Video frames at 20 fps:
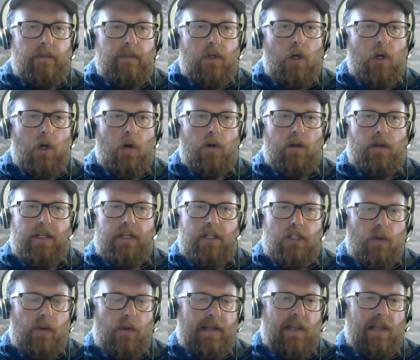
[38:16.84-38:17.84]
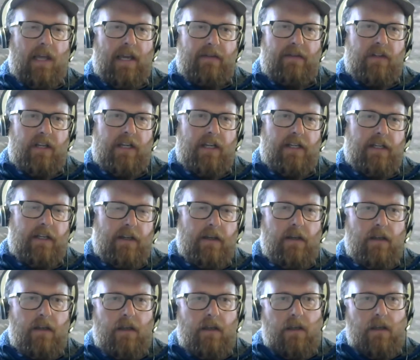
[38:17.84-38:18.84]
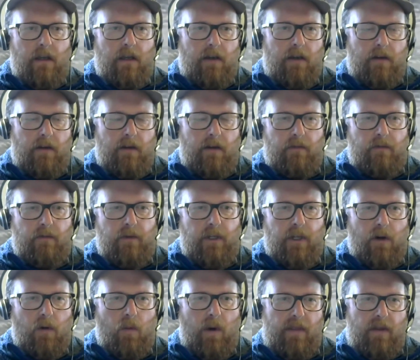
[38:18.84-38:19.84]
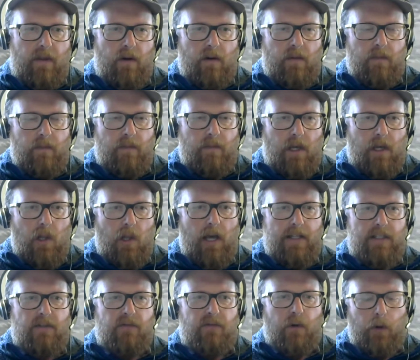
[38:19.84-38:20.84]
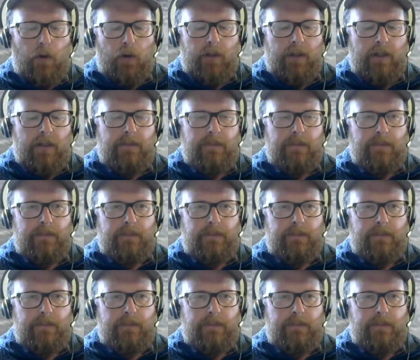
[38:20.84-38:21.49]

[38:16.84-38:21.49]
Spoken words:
currently showing live data of whether a lot's full or not.